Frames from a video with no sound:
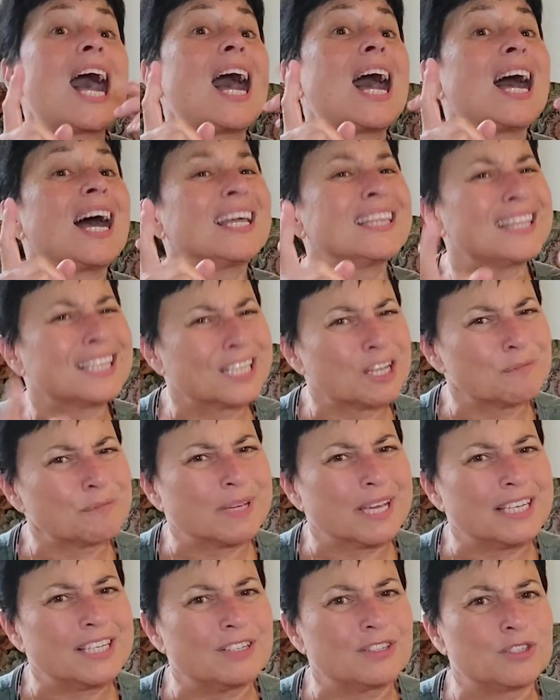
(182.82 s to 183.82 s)
I think I'm
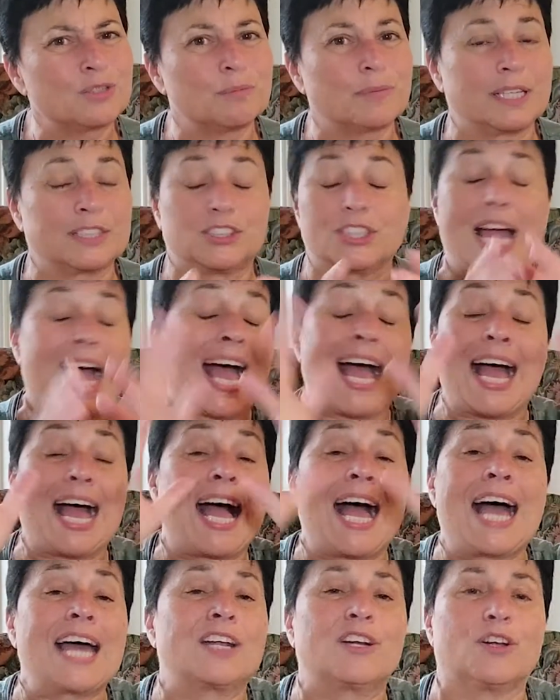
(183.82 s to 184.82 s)
gaining too much.
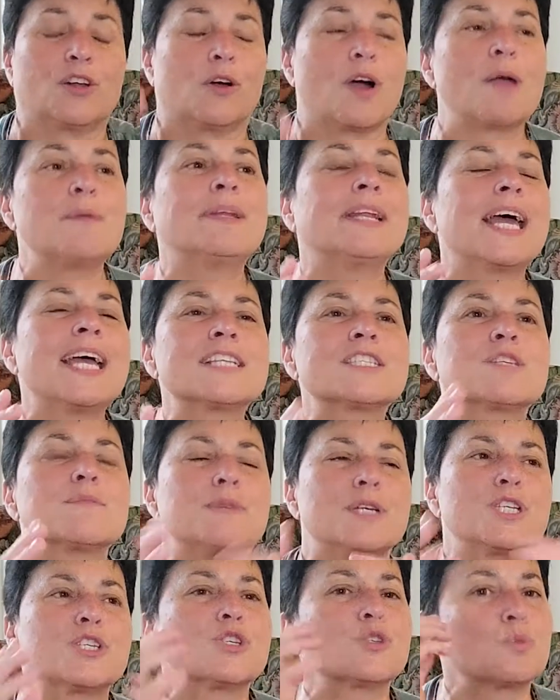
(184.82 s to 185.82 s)
I don't know. I had some
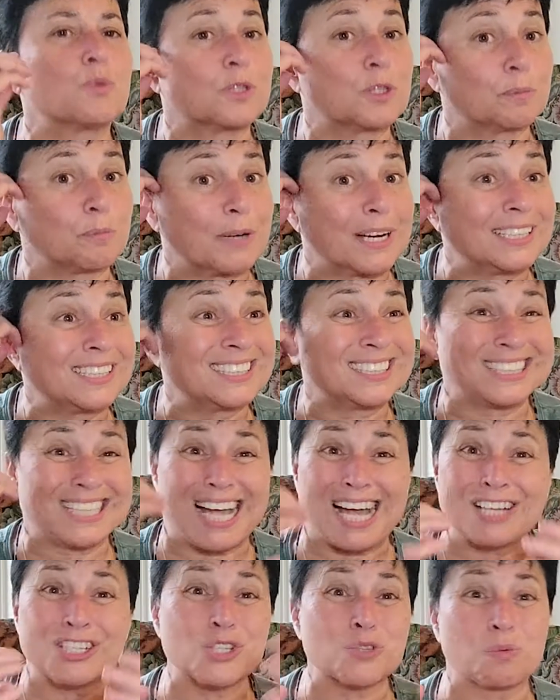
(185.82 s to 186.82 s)
issues with the pregnancy.
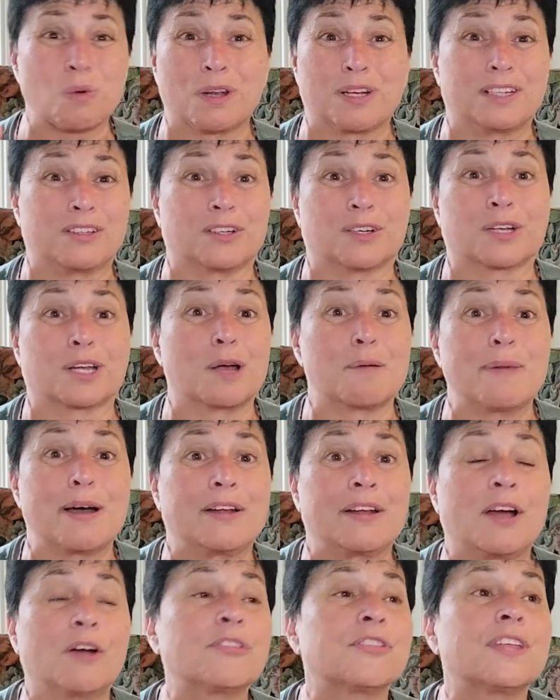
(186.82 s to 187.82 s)
I just wanted her to come out
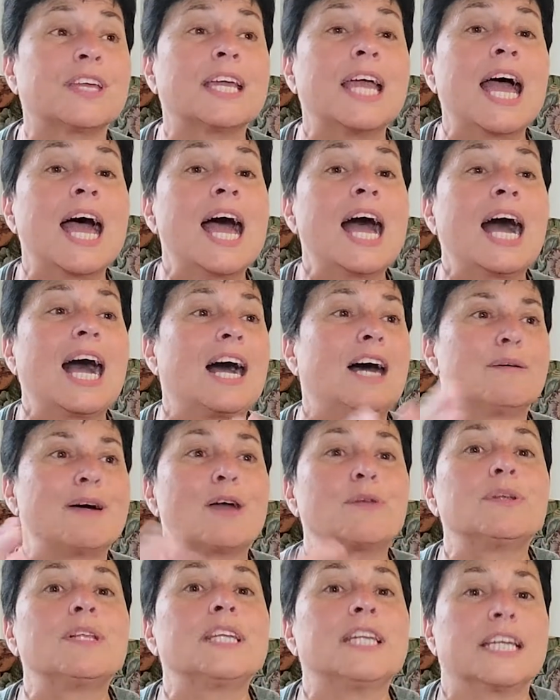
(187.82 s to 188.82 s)
healthy. I
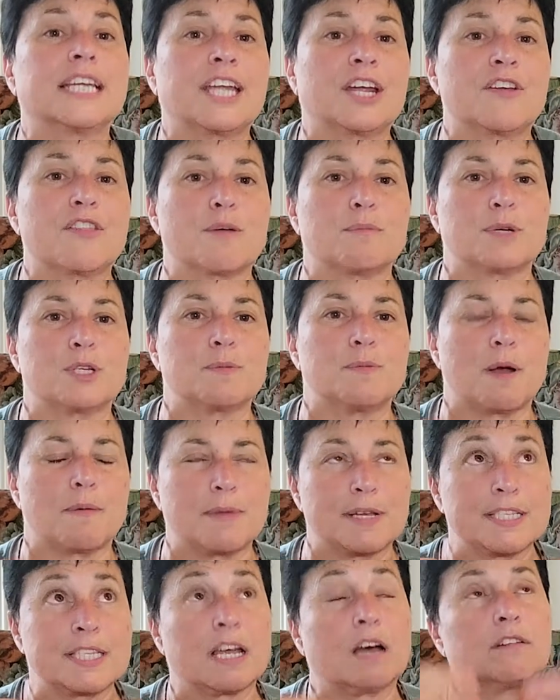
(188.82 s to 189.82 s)
really didn't care that much about
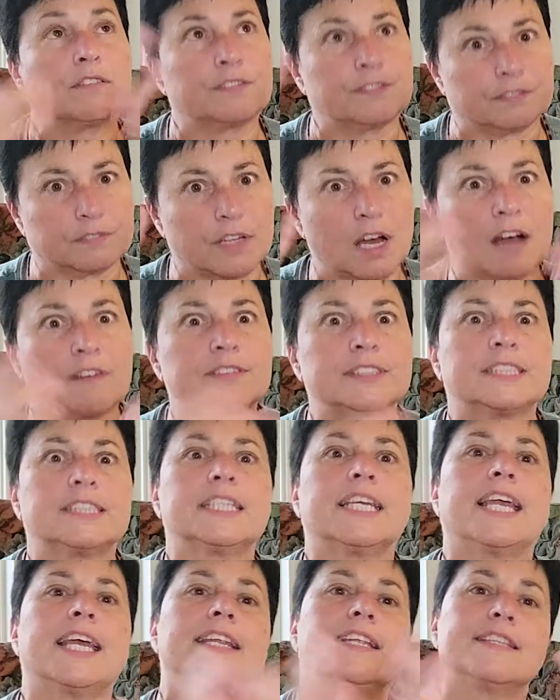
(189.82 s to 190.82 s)
myself,
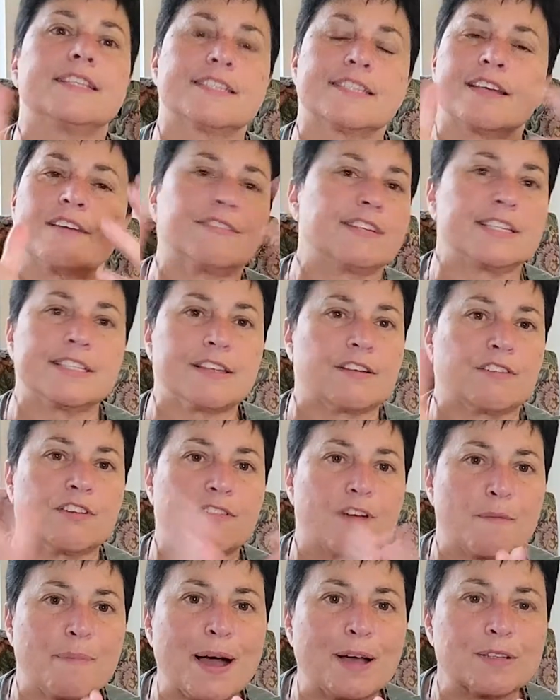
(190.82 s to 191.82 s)
obviously gaining the 70,
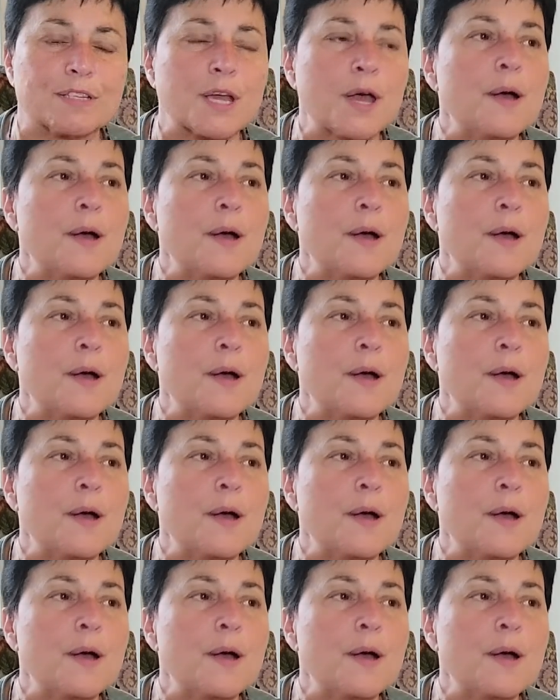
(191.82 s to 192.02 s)
75 pounds.